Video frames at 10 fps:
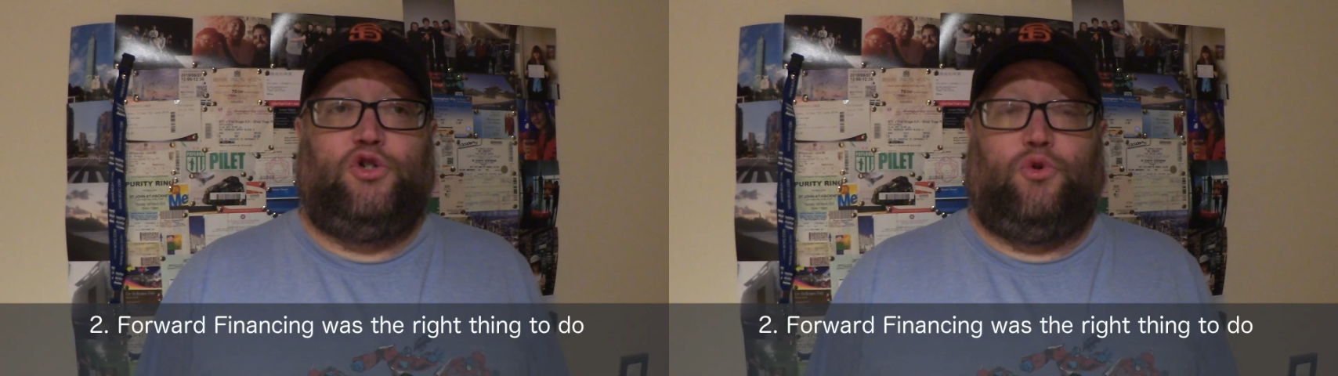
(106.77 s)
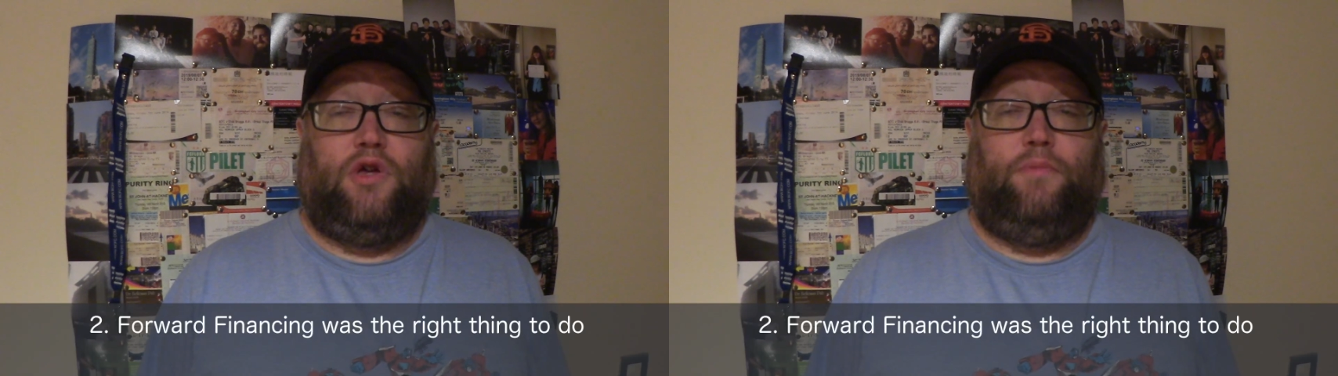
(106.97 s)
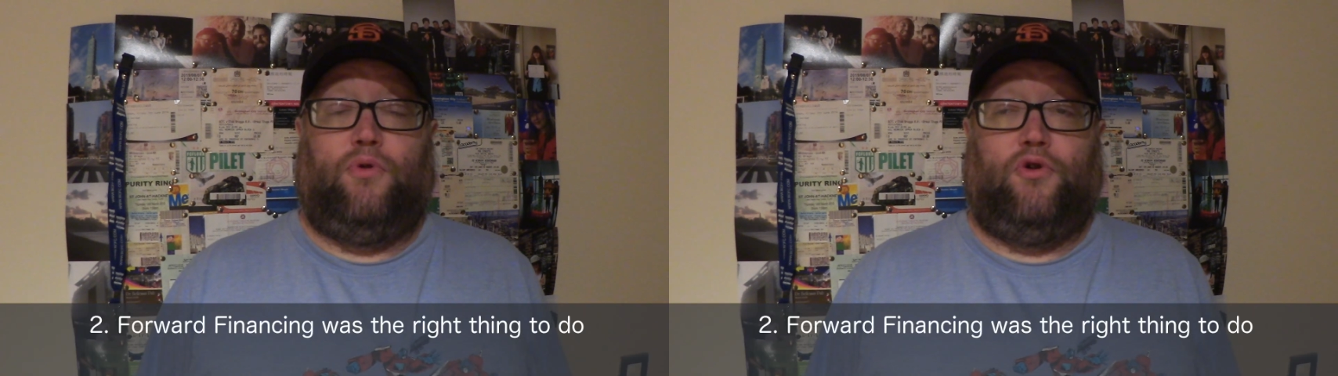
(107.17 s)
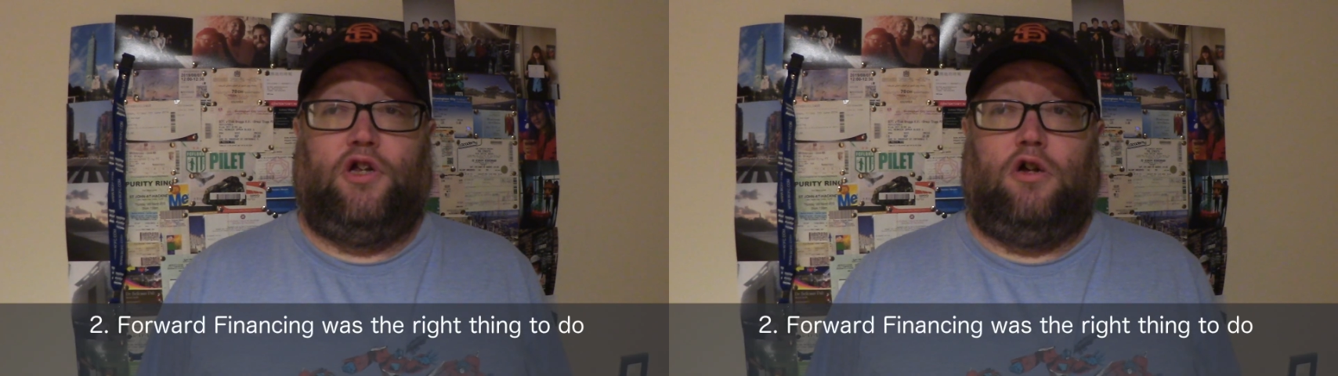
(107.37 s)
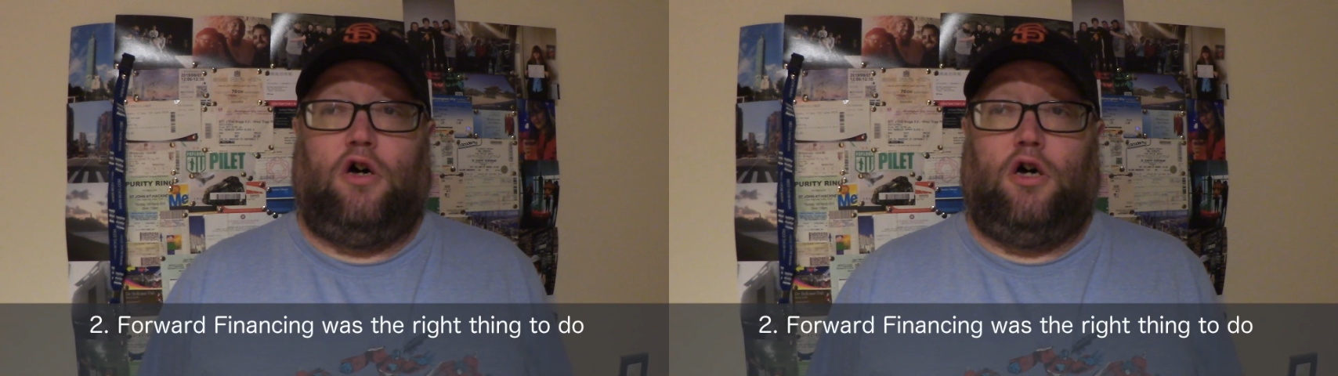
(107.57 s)
talking
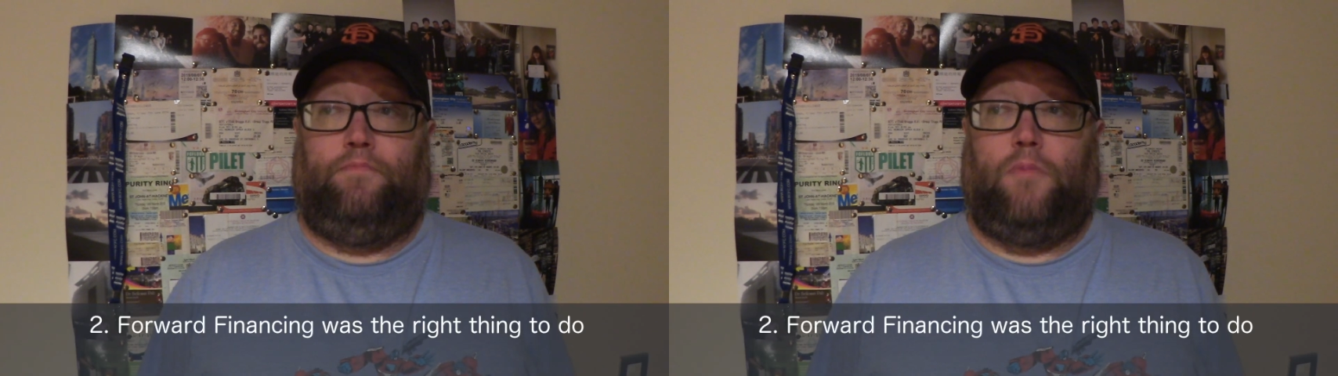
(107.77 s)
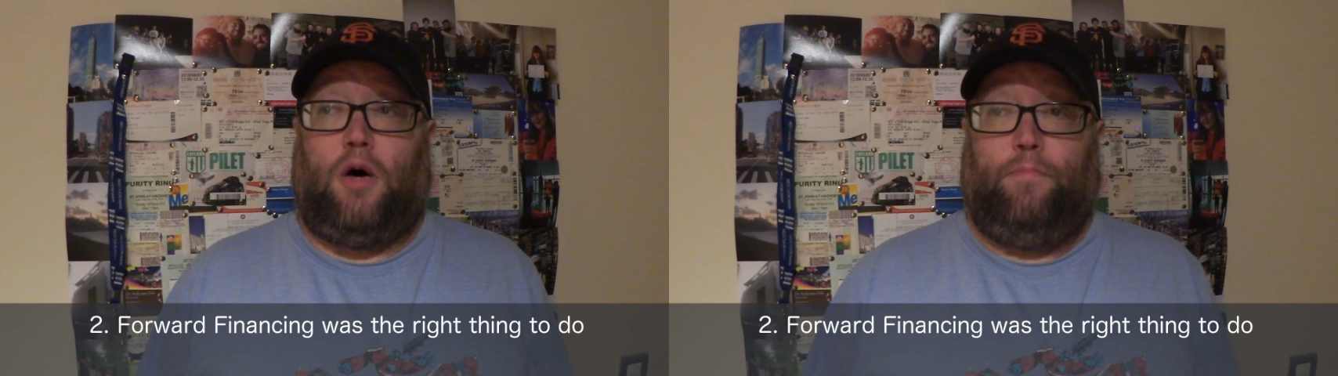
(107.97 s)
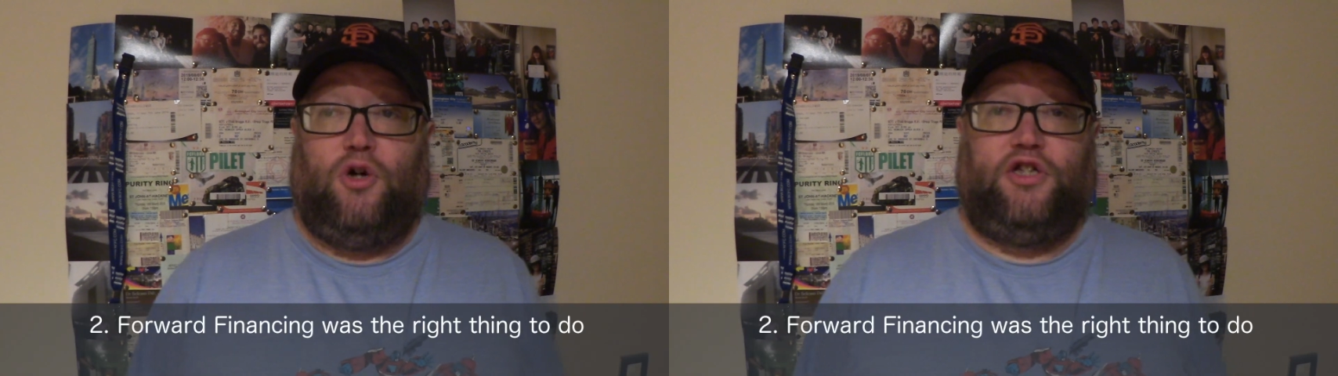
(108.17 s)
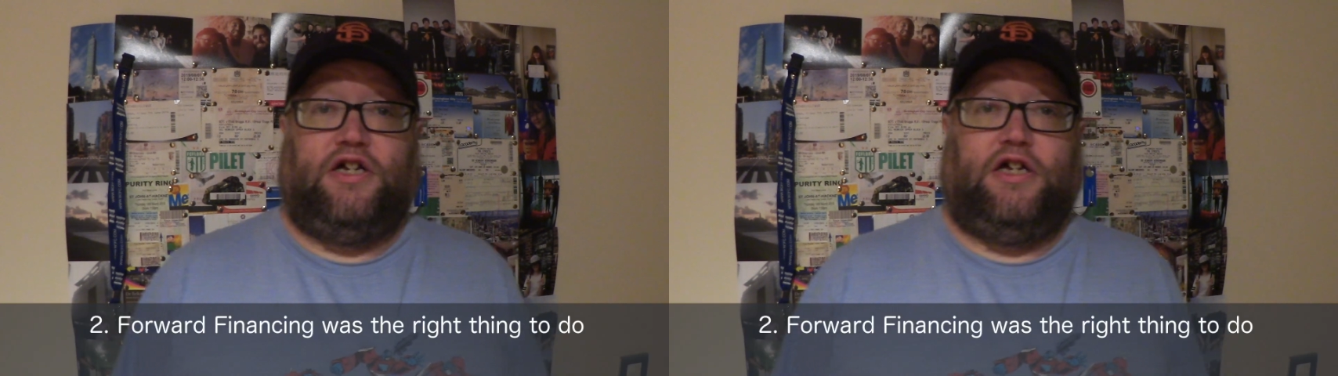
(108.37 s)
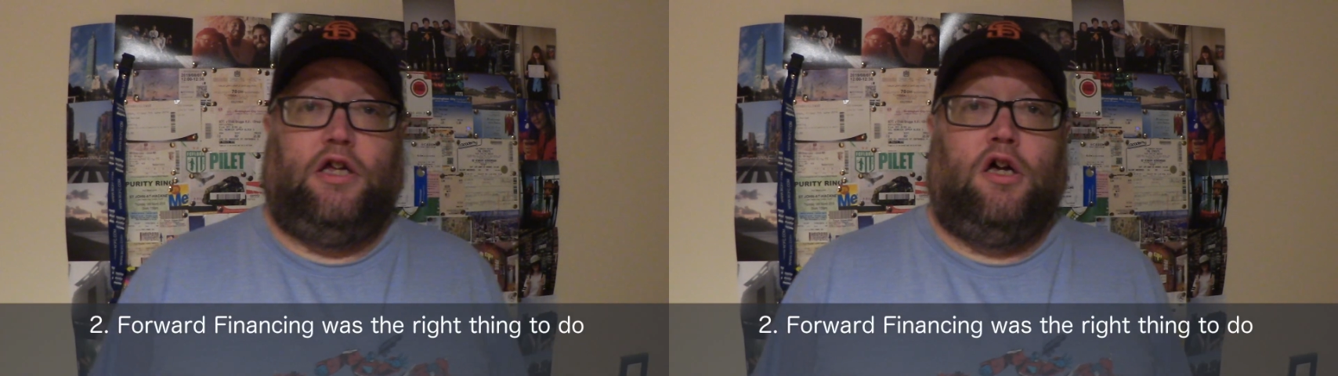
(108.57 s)
point, on
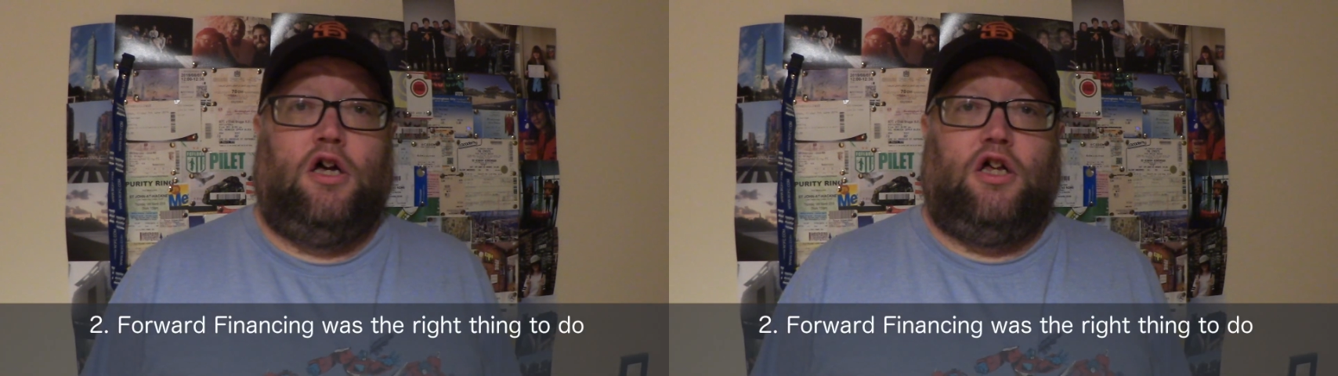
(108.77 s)
Monday,